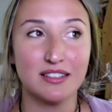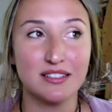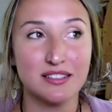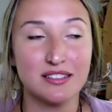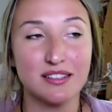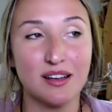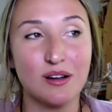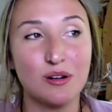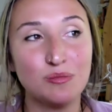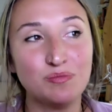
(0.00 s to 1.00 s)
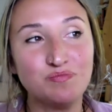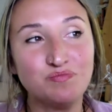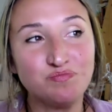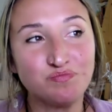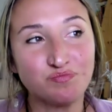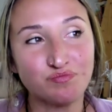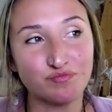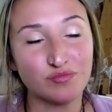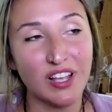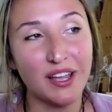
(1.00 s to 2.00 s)
So
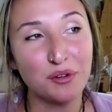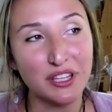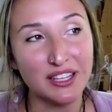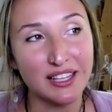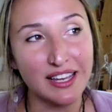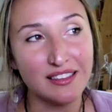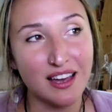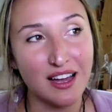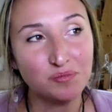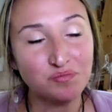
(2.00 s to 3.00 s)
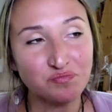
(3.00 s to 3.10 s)
I really like that.